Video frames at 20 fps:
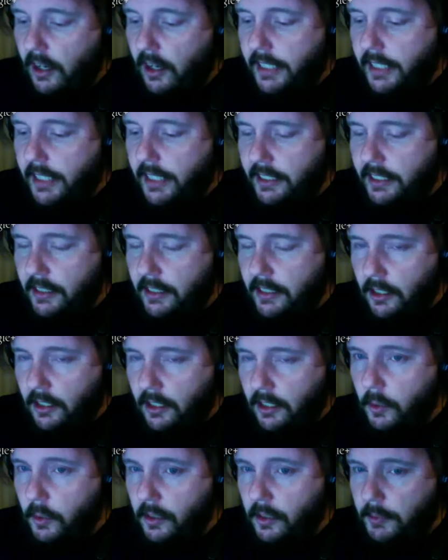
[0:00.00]
know what type of
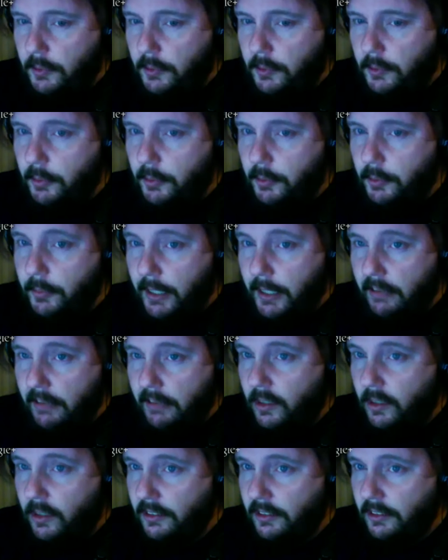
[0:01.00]
beer it was, so
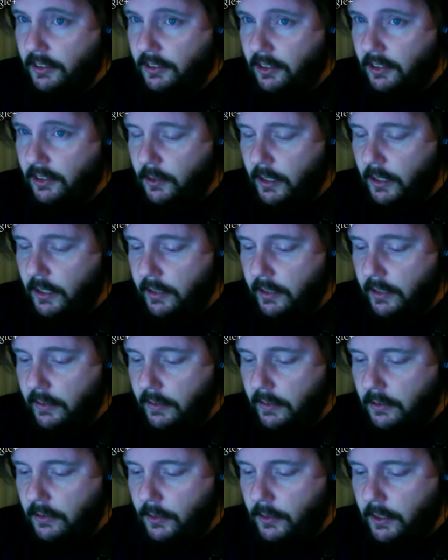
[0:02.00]
you had
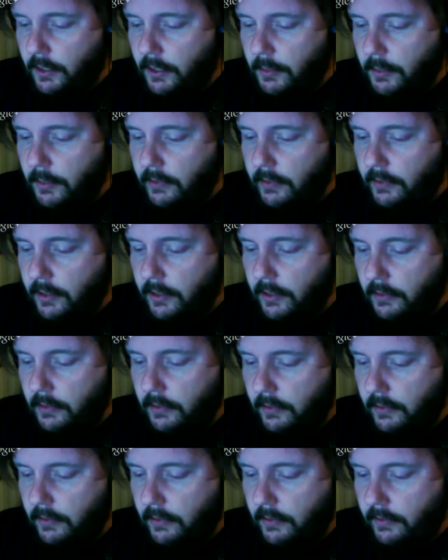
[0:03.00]
the benefit of
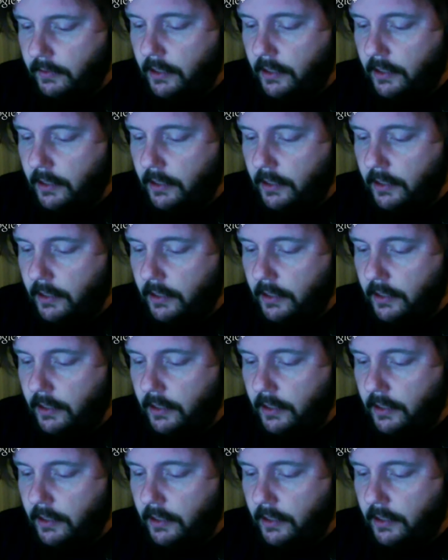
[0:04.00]
that.